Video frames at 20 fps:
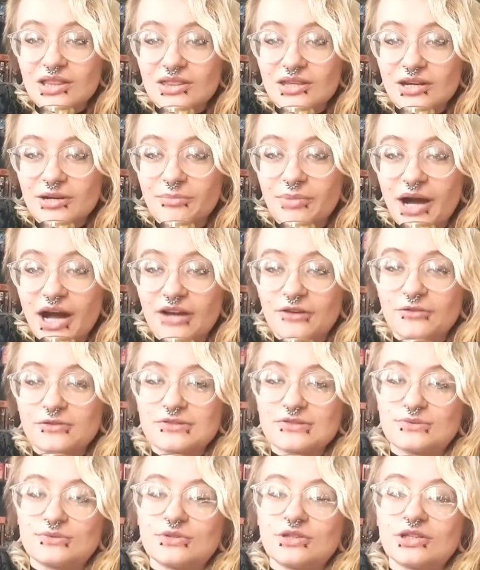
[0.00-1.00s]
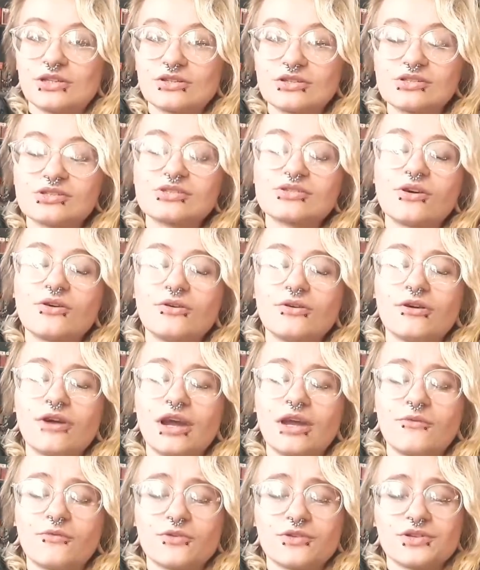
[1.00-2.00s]
their bottles work so
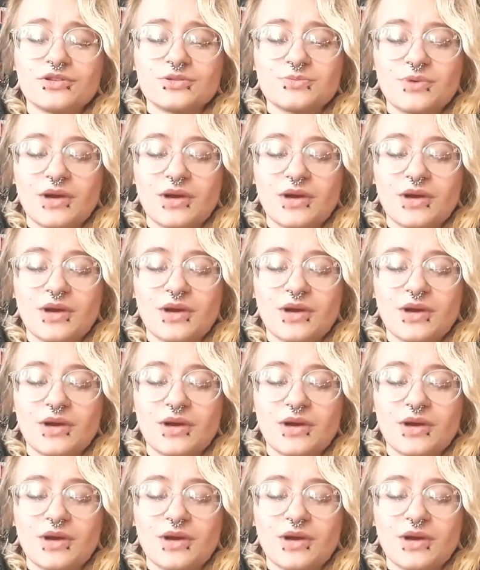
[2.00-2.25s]
great for this